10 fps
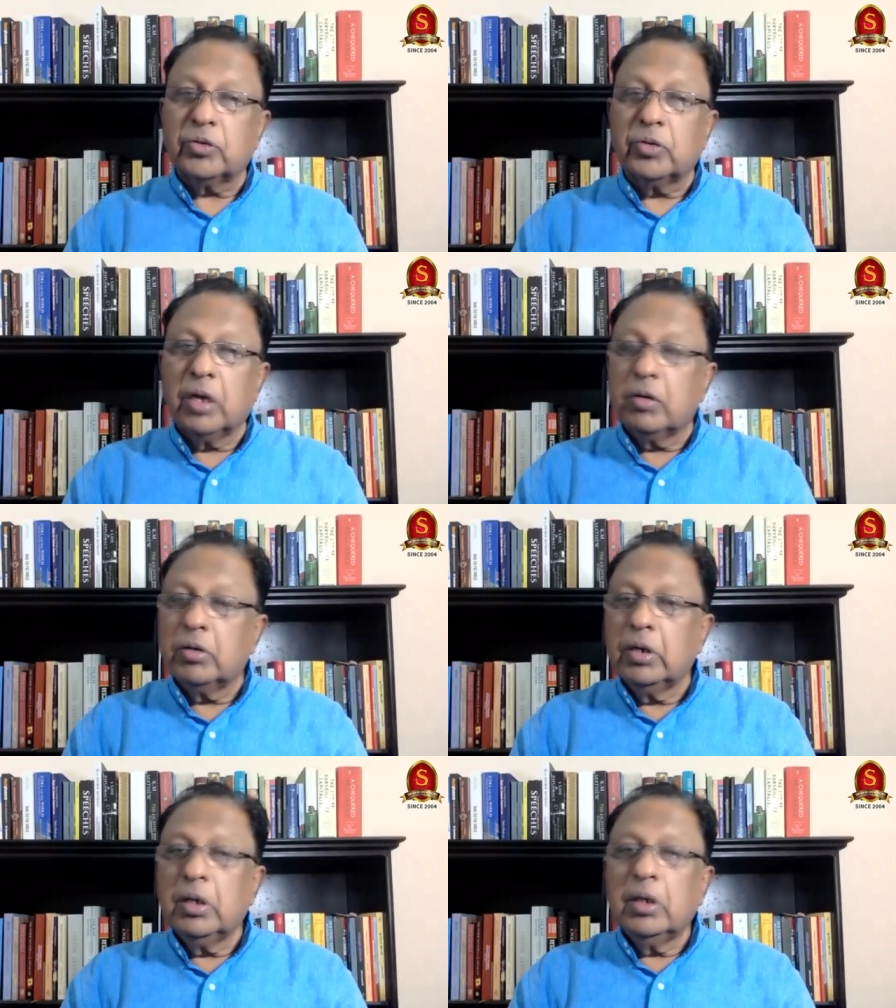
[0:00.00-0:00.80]
So
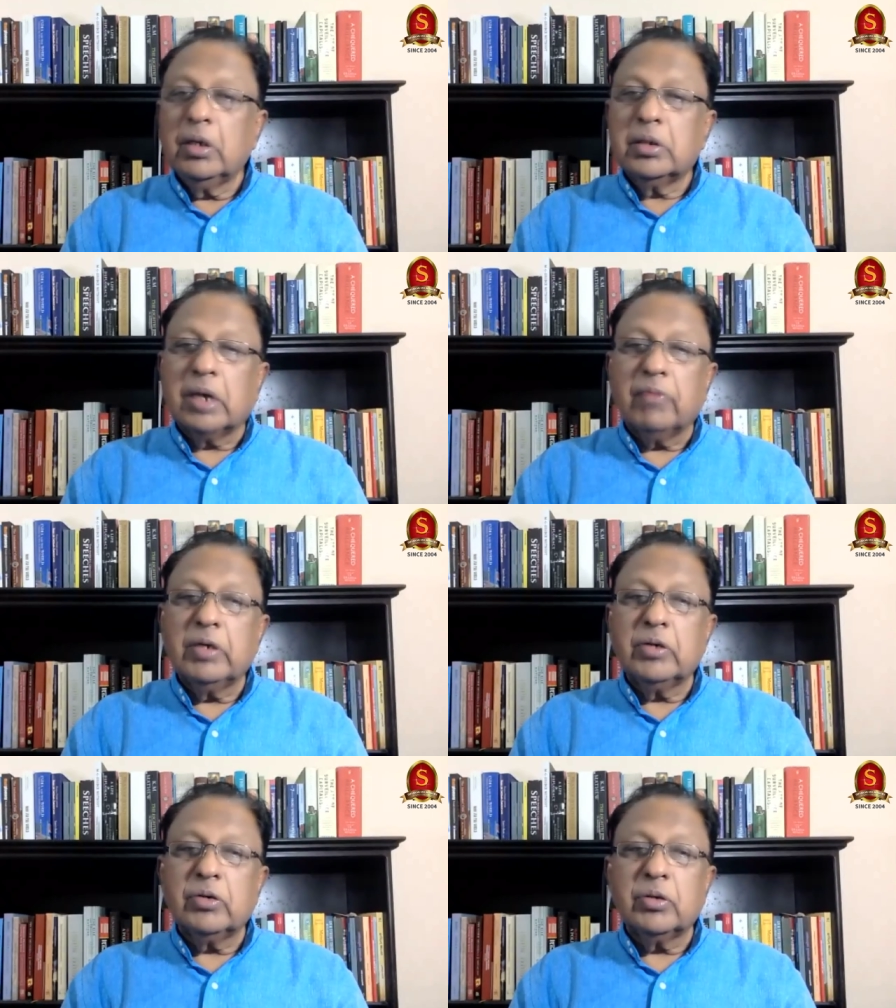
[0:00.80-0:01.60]
now
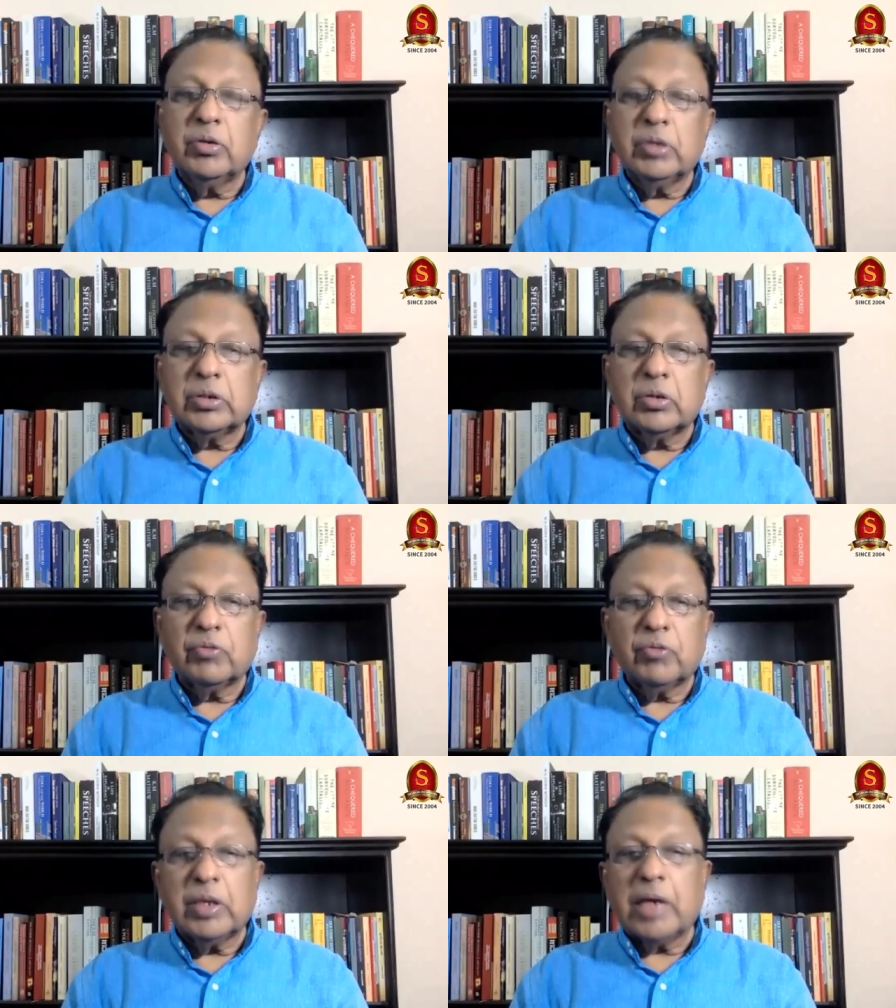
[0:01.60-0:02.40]
traveling to the US
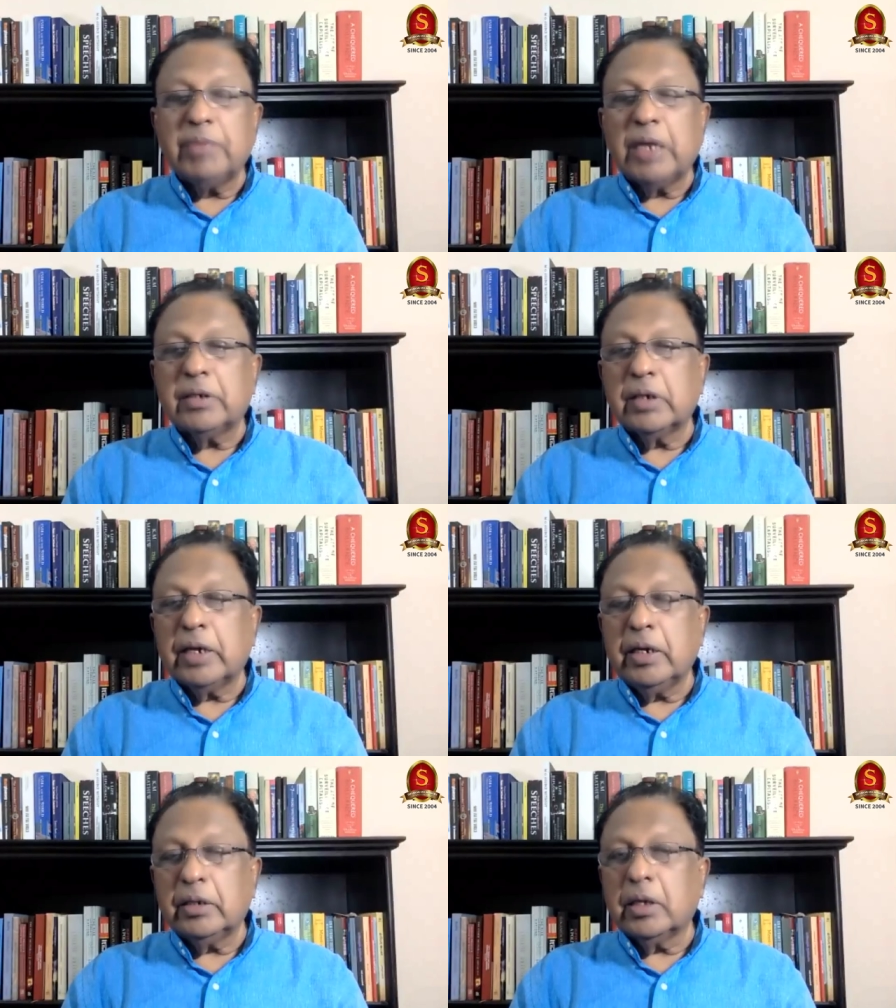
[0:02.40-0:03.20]
or for that matter,
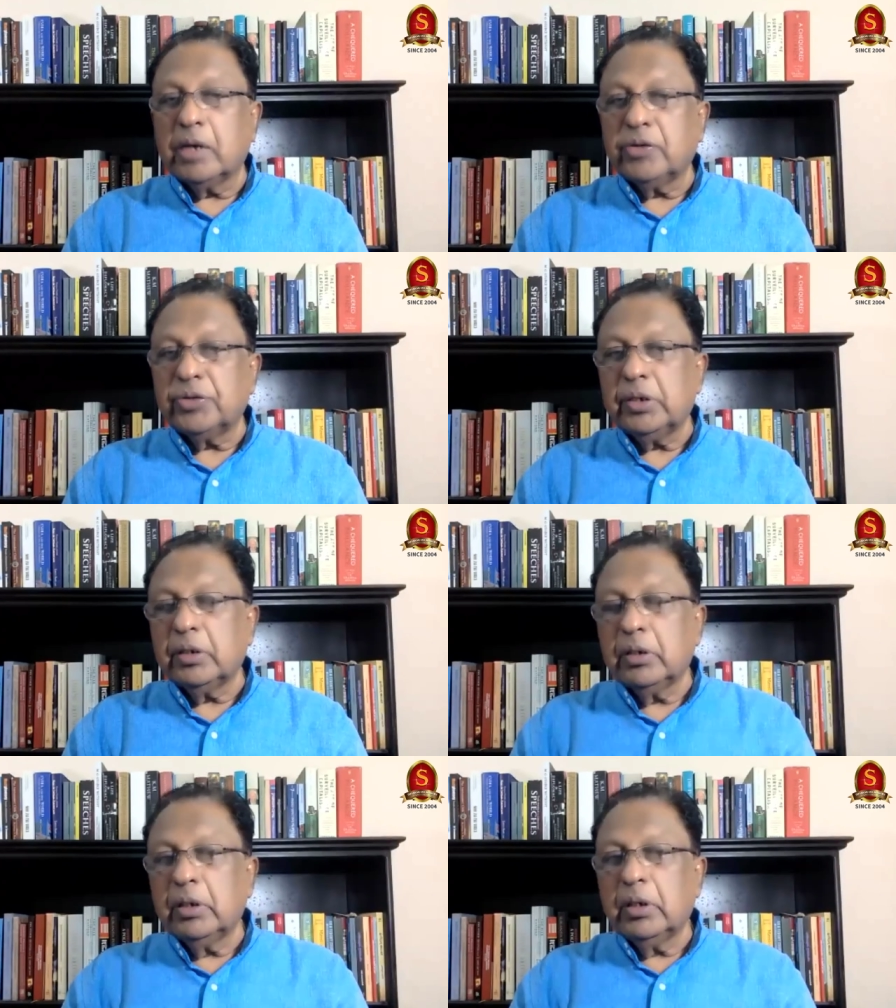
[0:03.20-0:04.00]
any other country
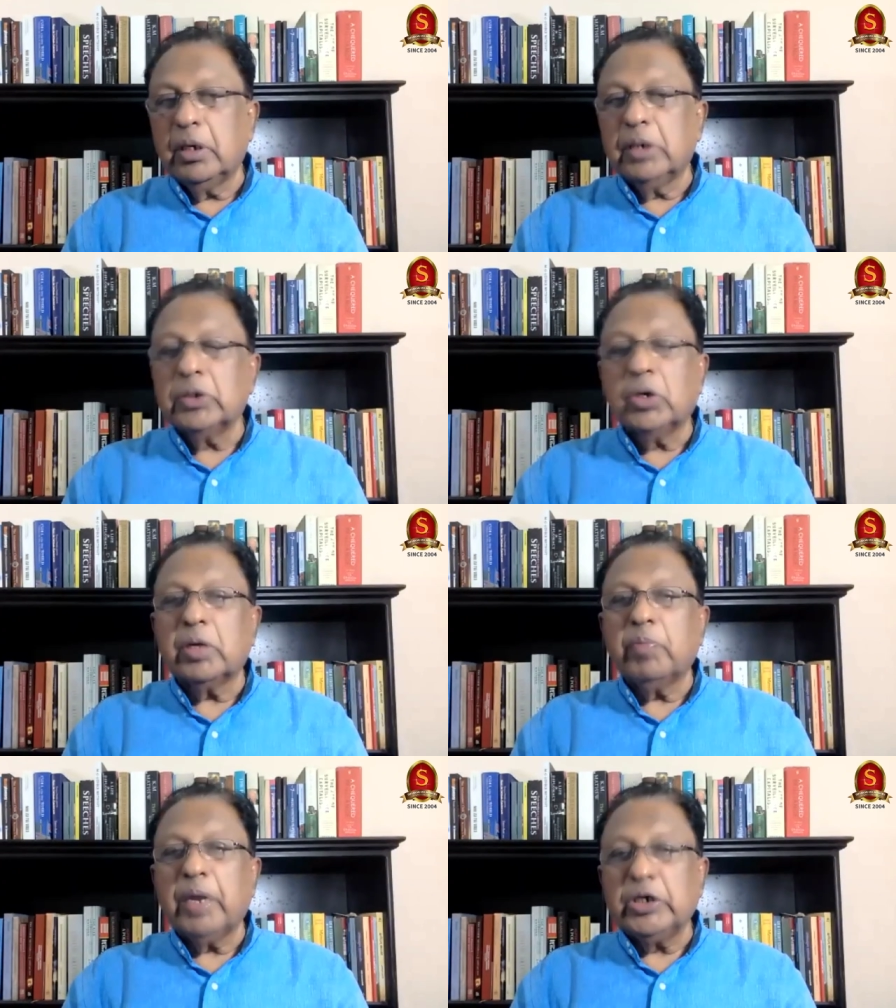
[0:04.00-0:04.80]
is
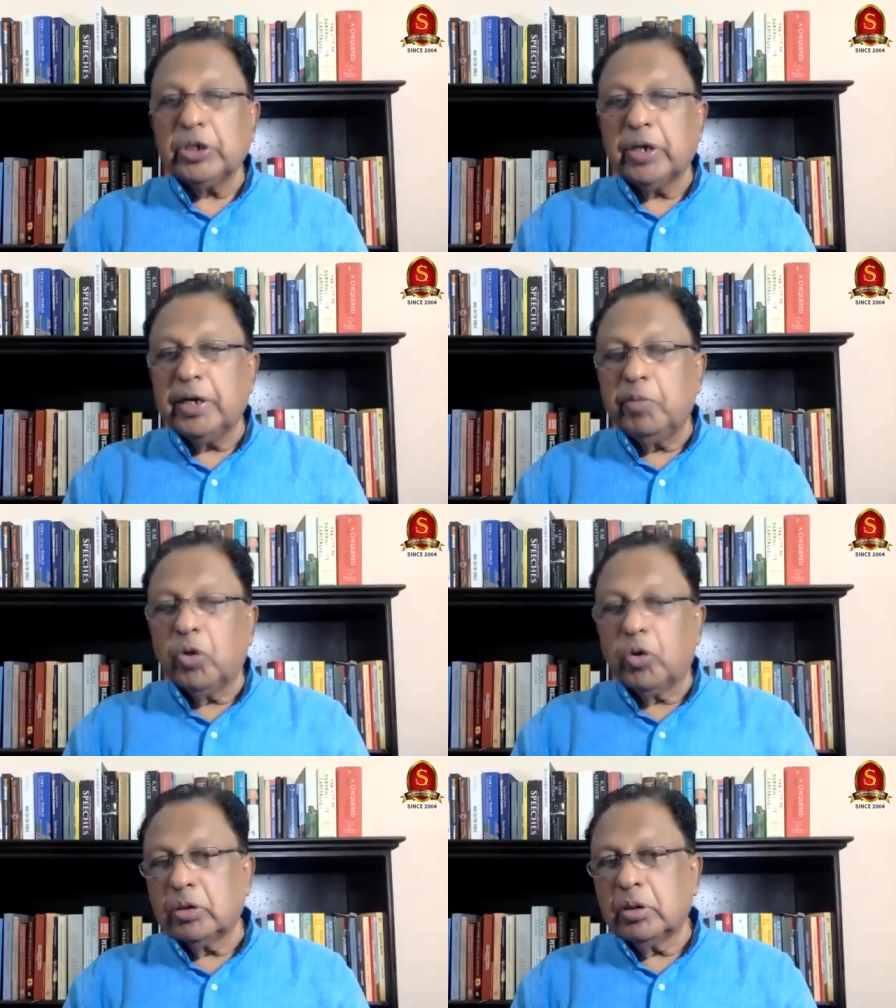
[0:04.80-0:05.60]
not a pleasure
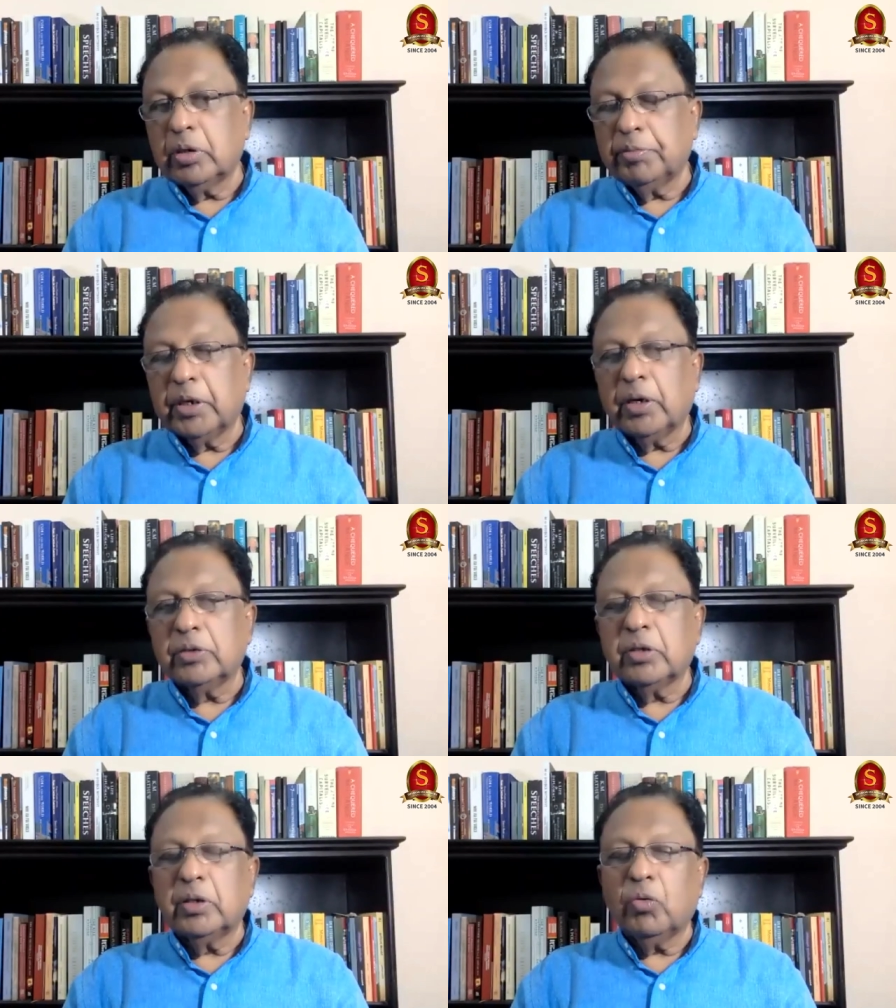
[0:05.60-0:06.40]
anymore
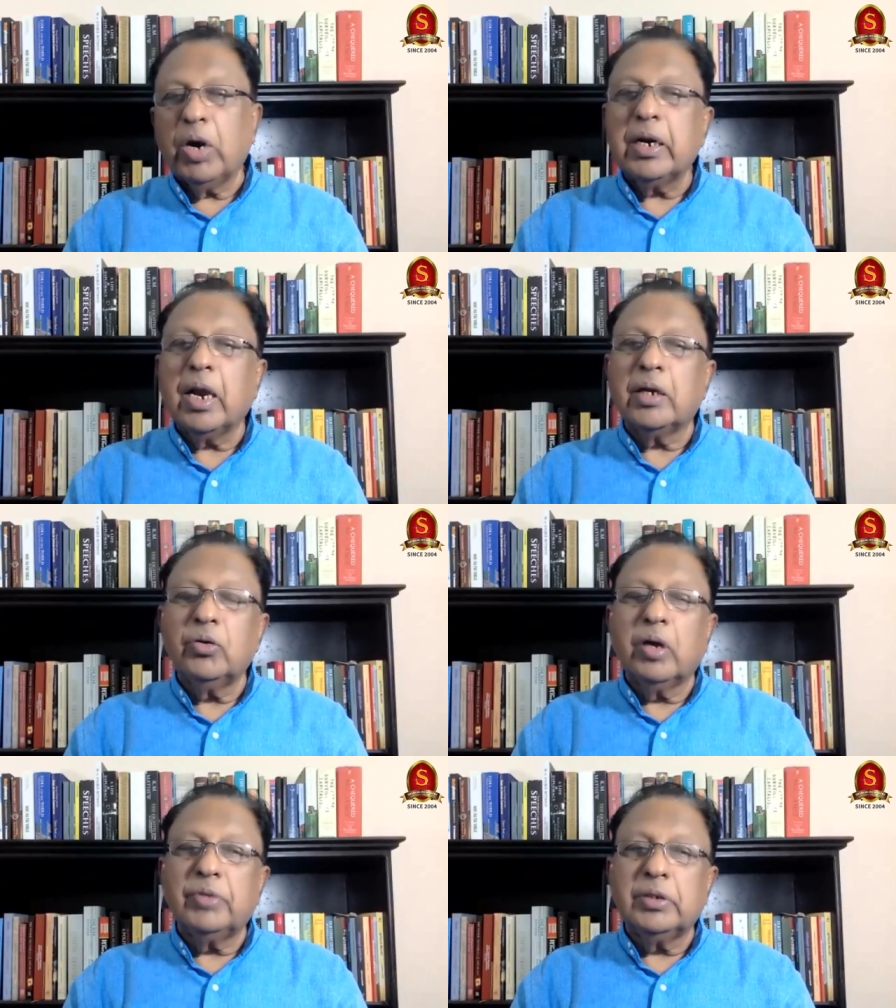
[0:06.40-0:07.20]
because on the one hand
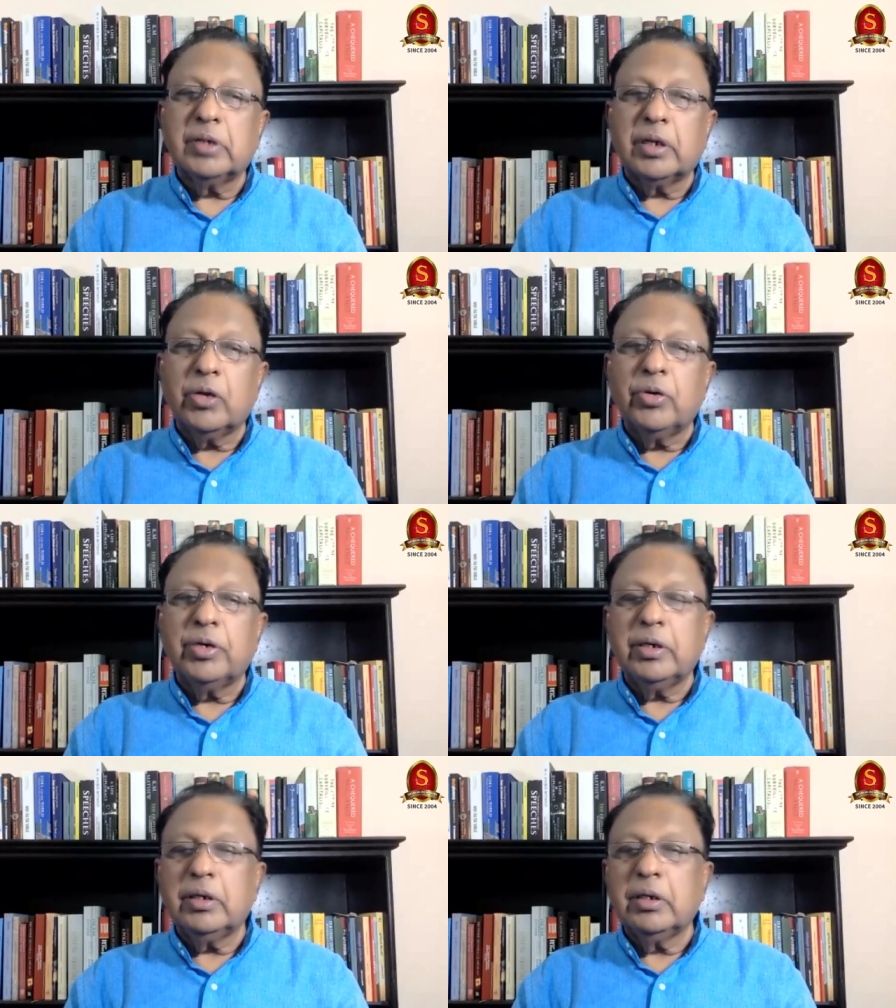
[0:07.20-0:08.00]
you have these
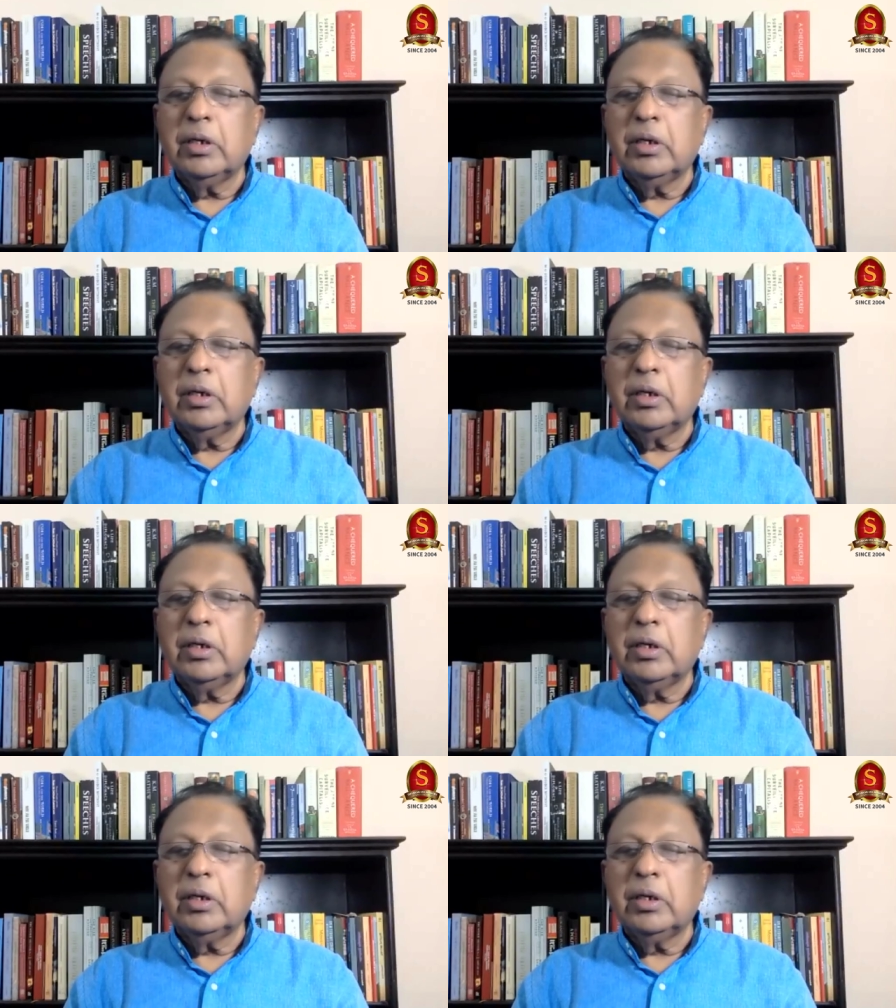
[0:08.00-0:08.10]
security